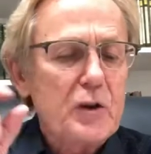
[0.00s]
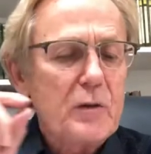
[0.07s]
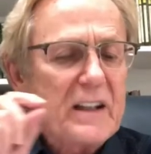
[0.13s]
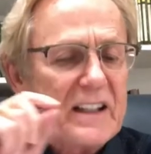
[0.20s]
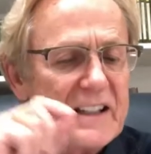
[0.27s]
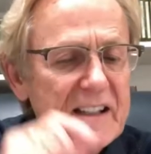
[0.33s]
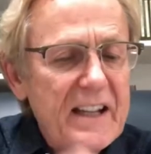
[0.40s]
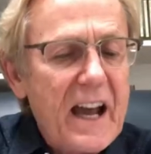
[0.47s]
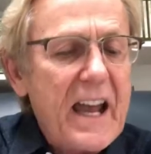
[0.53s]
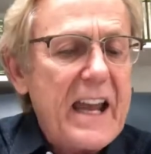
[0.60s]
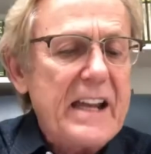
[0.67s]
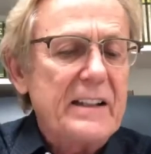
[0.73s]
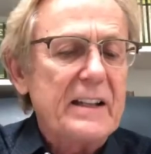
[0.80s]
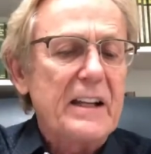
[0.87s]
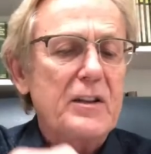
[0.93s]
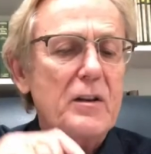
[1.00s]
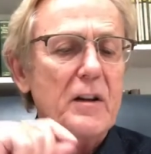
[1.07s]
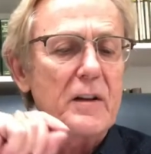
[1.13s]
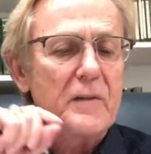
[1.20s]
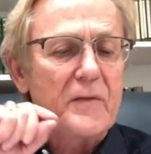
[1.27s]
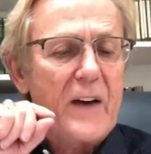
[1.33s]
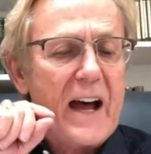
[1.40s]
you can date and you
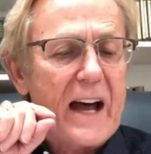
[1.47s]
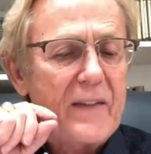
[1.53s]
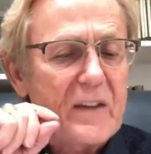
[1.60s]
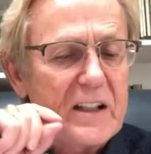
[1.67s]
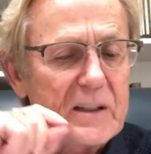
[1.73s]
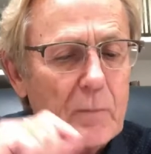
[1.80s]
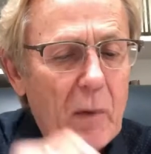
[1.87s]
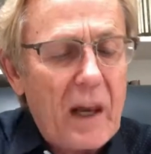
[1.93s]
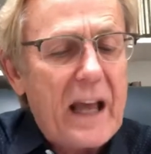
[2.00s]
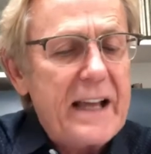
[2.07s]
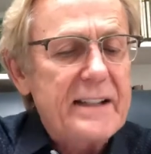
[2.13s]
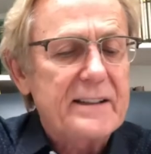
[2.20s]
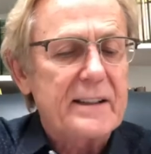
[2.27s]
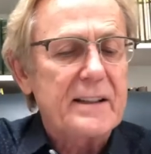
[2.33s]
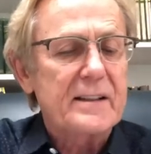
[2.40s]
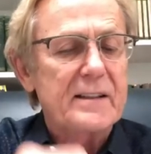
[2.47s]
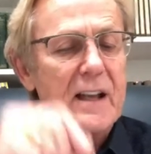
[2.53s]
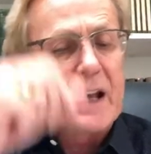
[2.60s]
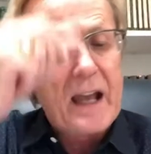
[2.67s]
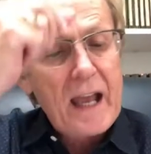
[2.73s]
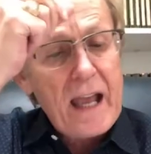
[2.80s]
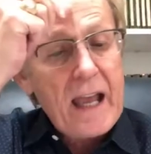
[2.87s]
can find these places.
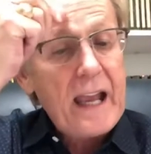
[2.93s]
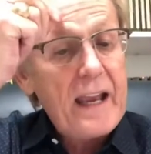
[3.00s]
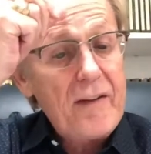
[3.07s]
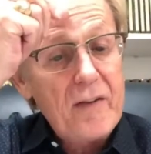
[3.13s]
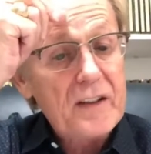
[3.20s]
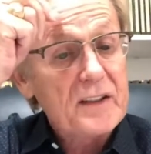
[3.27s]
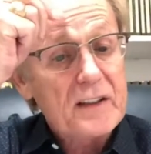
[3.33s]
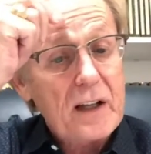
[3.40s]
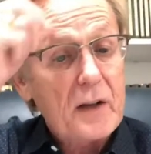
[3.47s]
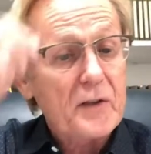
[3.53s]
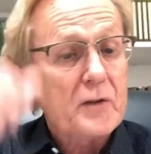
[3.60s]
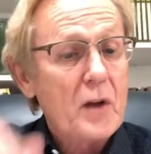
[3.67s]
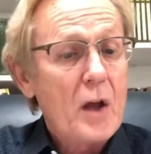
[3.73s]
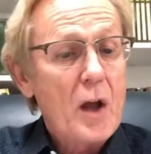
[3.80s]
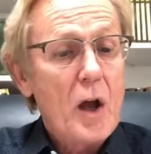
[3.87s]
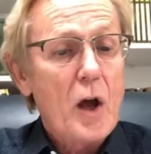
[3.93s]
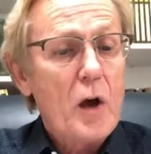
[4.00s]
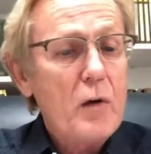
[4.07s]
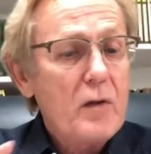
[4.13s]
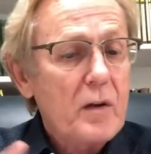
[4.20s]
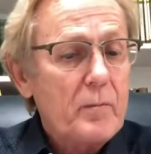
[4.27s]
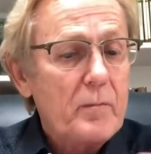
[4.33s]
He even tells who
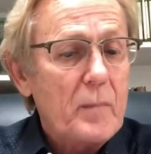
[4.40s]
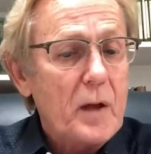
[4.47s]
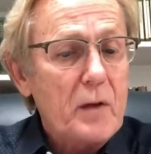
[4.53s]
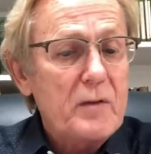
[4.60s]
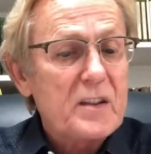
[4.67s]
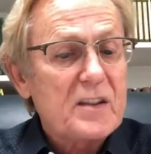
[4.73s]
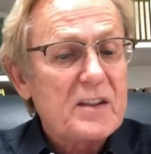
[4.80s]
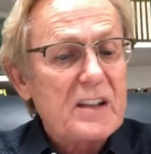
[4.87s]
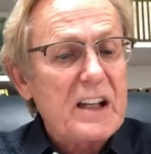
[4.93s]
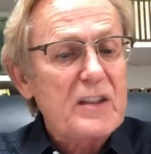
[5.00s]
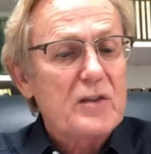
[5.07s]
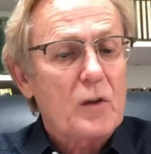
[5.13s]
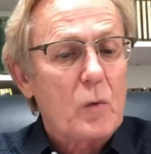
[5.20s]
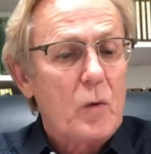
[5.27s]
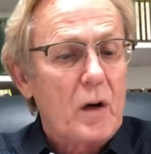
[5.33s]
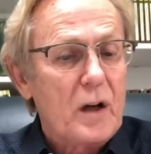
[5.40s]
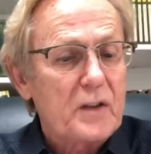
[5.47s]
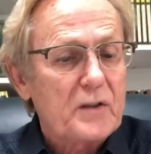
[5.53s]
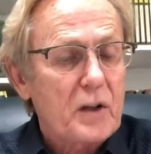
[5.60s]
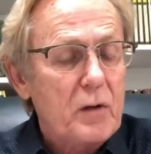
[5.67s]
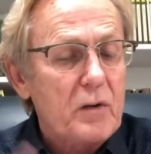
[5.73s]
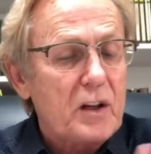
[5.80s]
the, who the Caesar was,
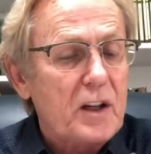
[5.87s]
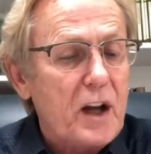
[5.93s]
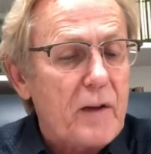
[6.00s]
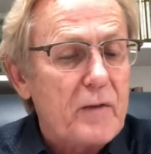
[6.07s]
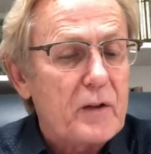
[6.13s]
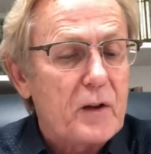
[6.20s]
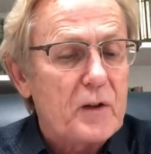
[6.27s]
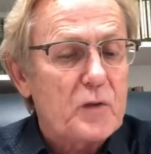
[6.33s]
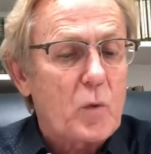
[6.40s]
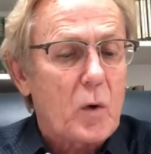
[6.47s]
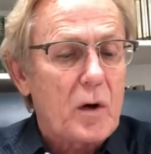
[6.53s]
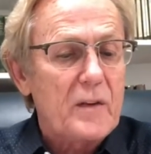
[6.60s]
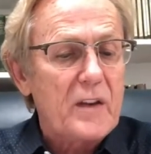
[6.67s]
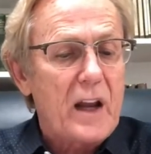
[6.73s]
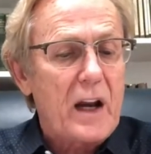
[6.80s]
who the governors were in the